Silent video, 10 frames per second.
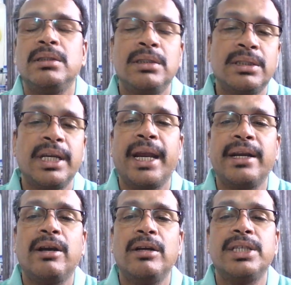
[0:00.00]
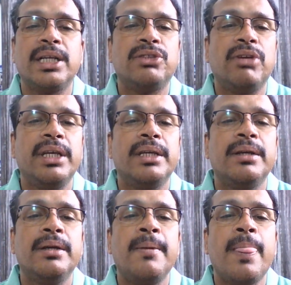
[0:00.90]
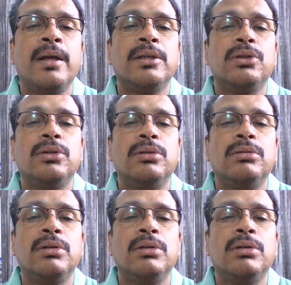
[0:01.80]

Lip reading: the second cause, actually. So